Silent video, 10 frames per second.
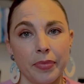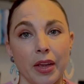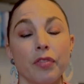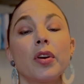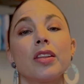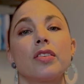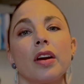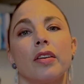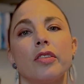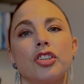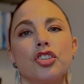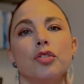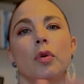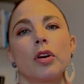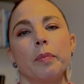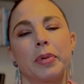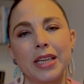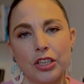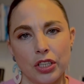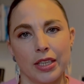Now, if you get the diagnosis, you can
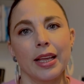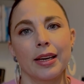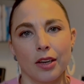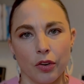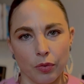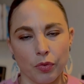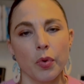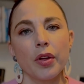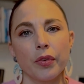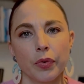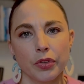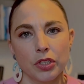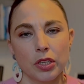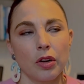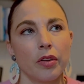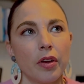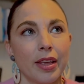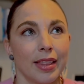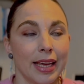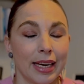potentially then go through other routes
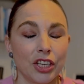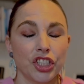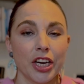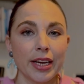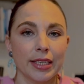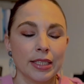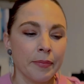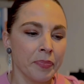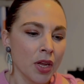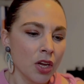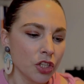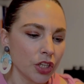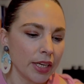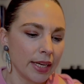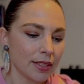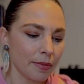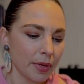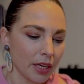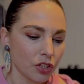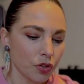in the NHS to get some of
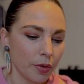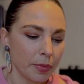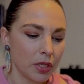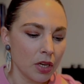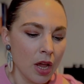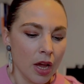that treatment.